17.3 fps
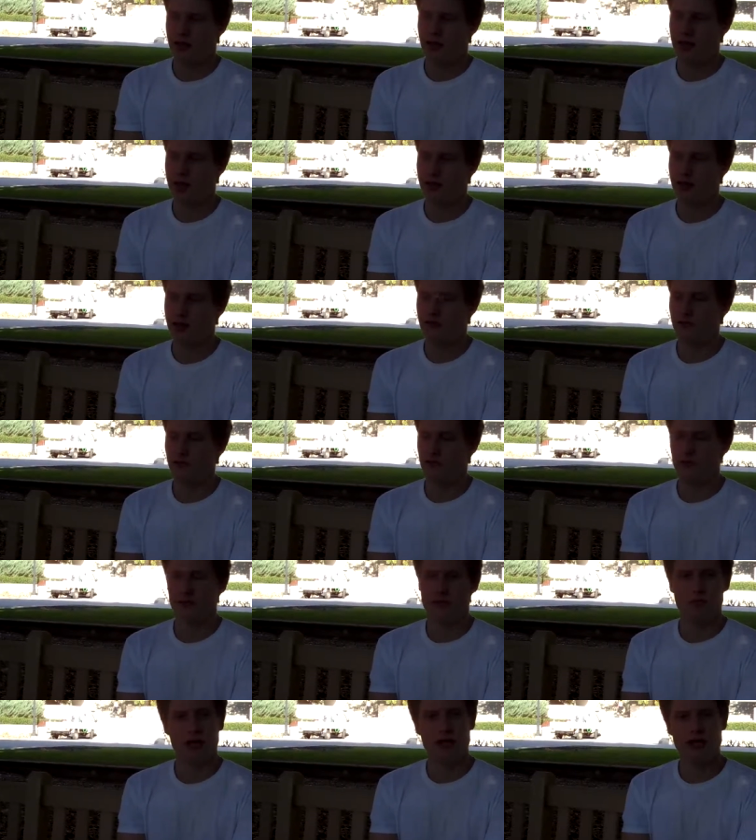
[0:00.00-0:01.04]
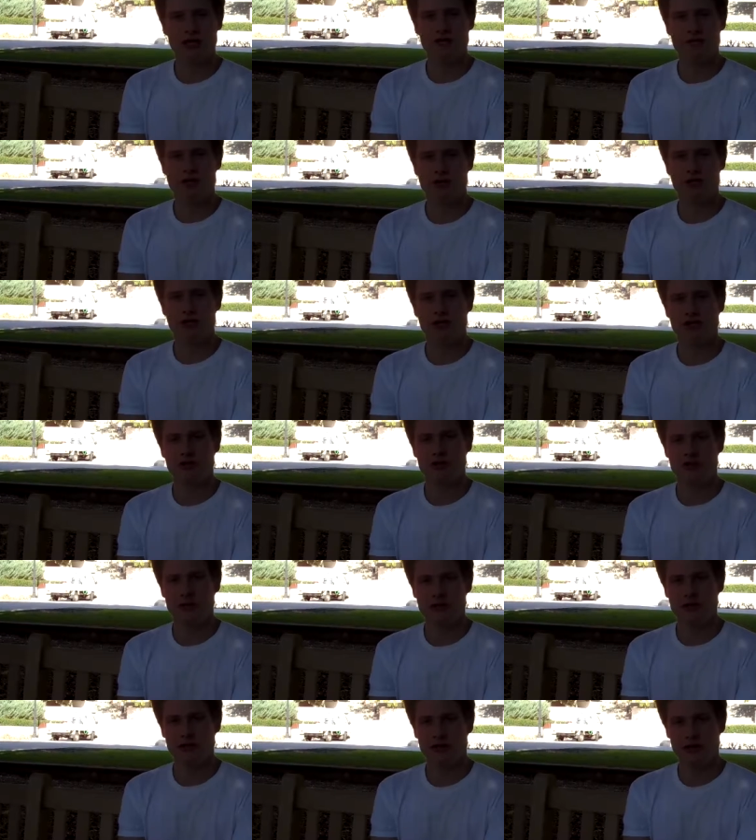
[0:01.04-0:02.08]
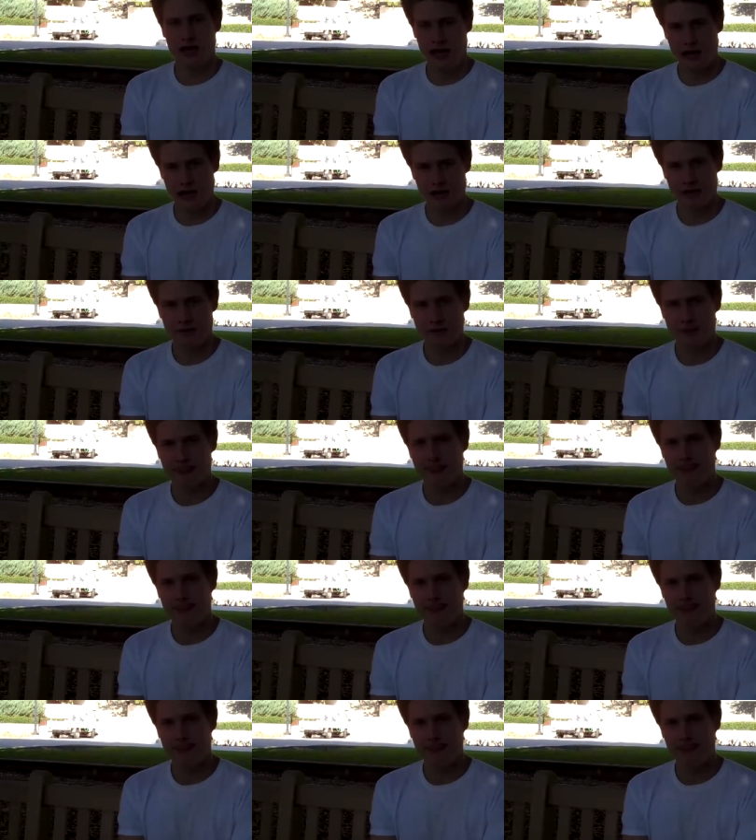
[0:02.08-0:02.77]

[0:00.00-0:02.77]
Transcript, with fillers: And I guess what I'm going to talk about today